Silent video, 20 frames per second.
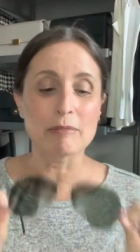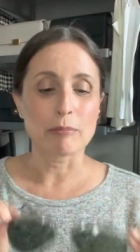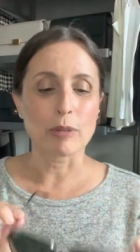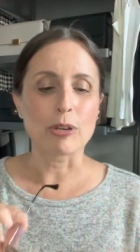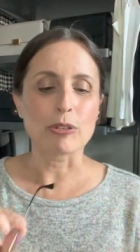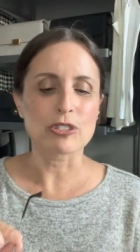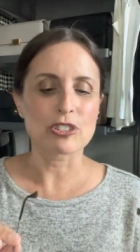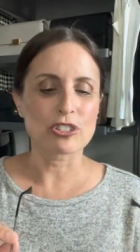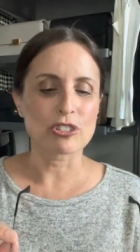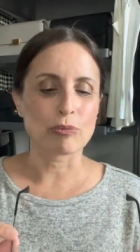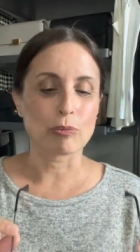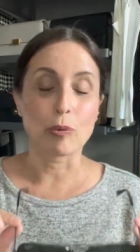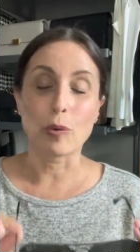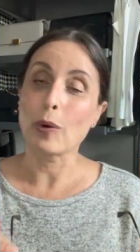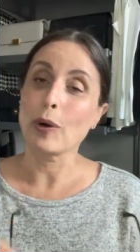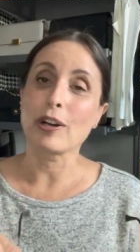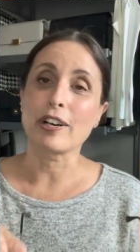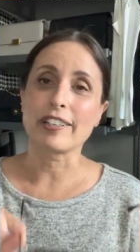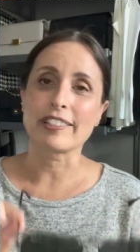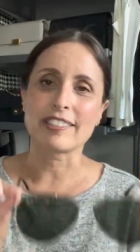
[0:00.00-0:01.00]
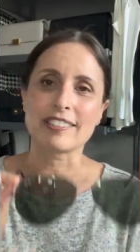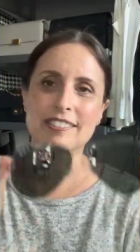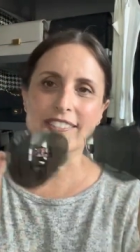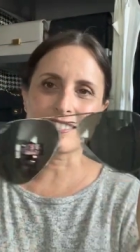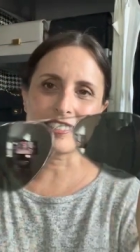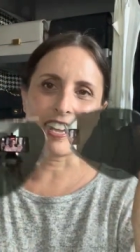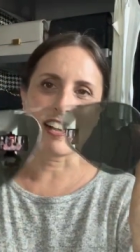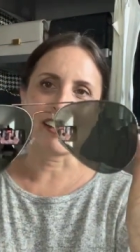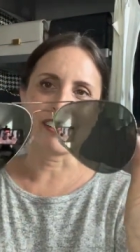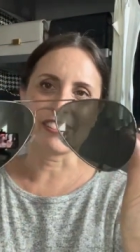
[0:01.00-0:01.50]
most worn
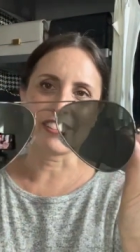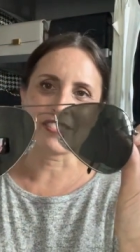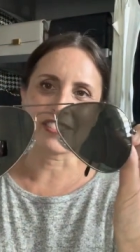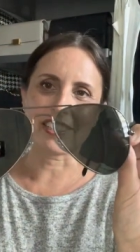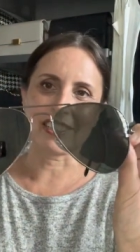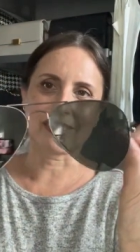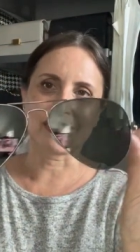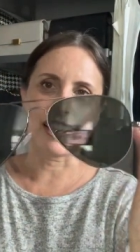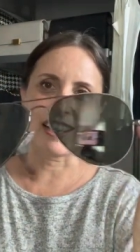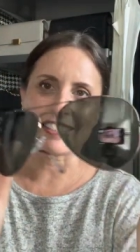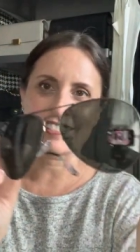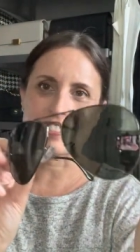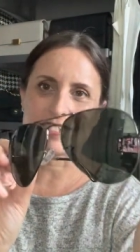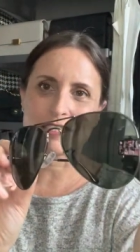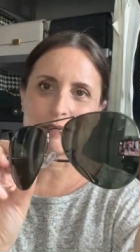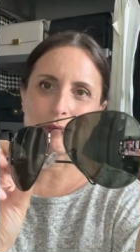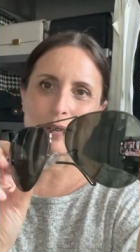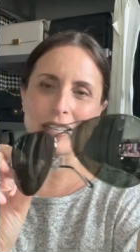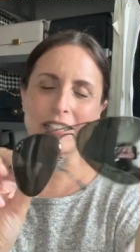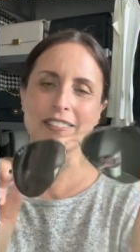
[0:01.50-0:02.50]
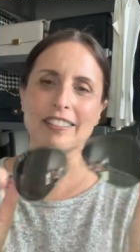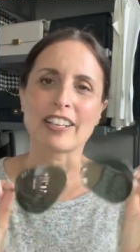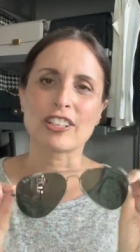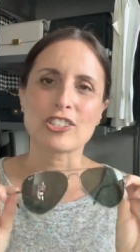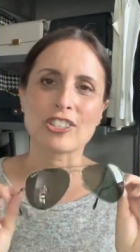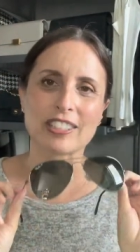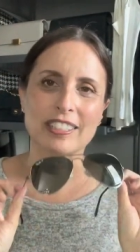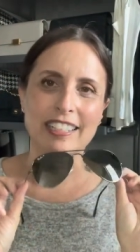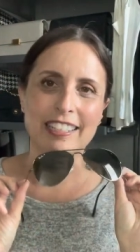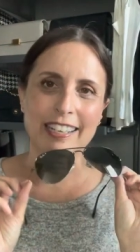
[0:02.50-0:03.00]
style of sunglasses in my
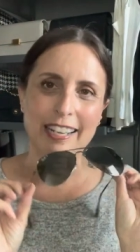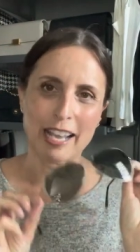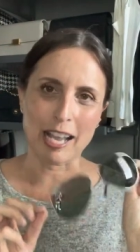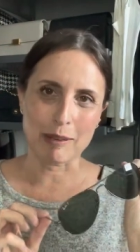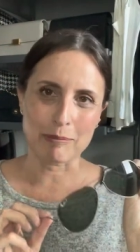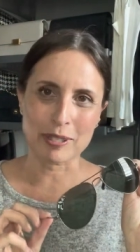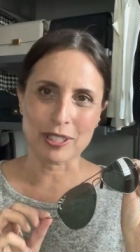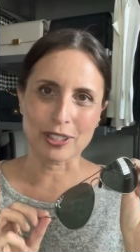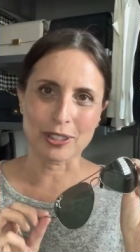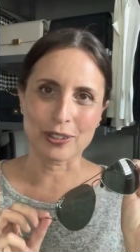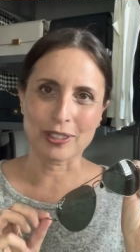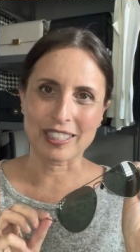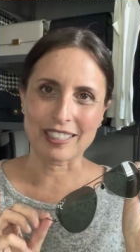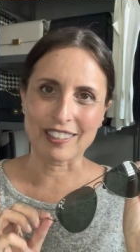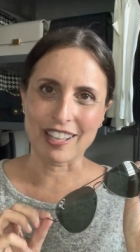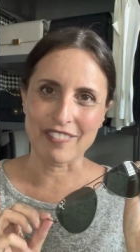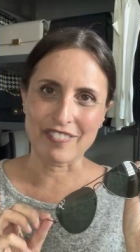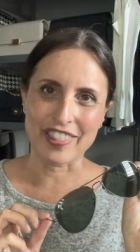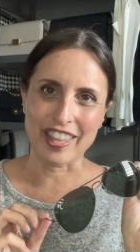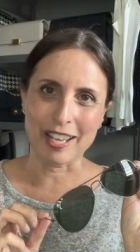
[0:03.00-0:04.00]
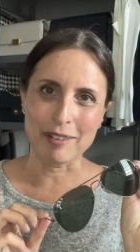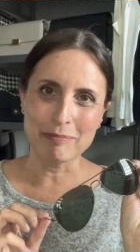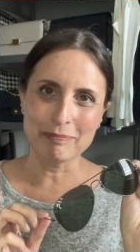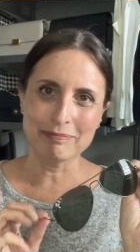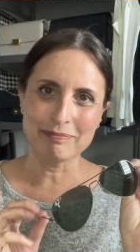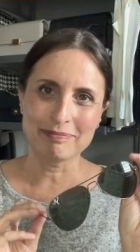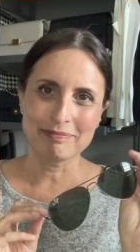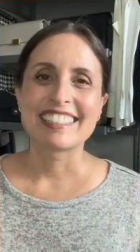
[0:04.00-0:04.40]
collection and I absolutely love them.